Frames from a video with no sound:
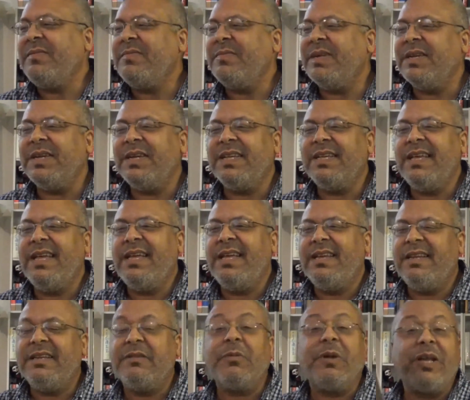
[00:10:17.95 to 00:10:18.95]
But
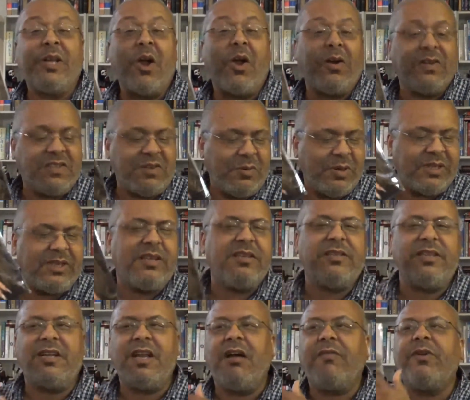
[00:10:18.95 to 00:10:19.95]
regardless of what
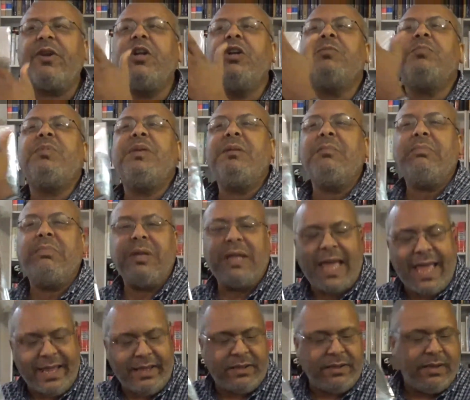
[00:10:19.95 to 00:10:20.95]
the cover could be
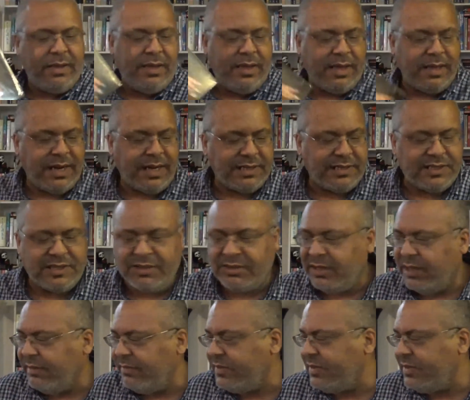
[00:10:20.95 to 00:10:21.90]
blank, and I'd still love